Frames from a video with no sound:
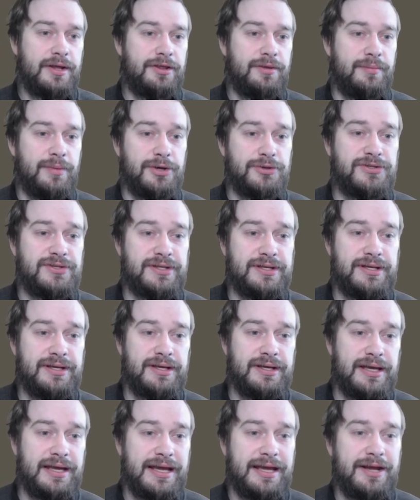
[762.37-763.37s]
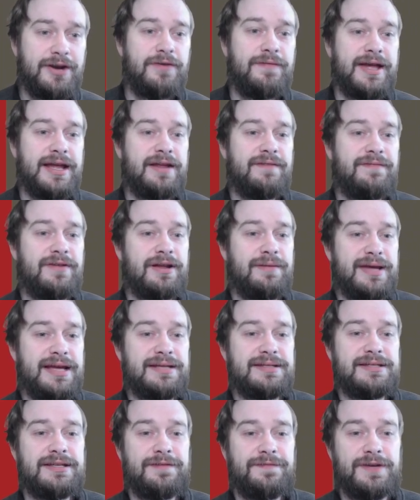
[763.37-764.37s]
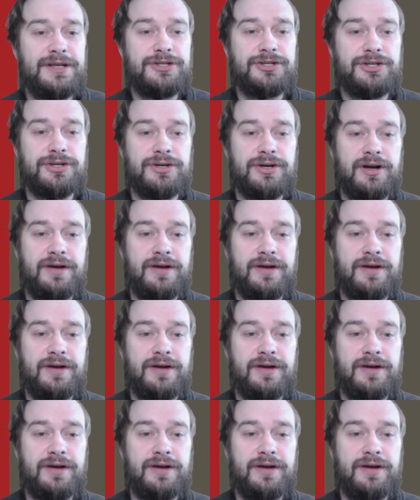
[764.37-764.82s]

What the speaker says: The most innovative and amazing feature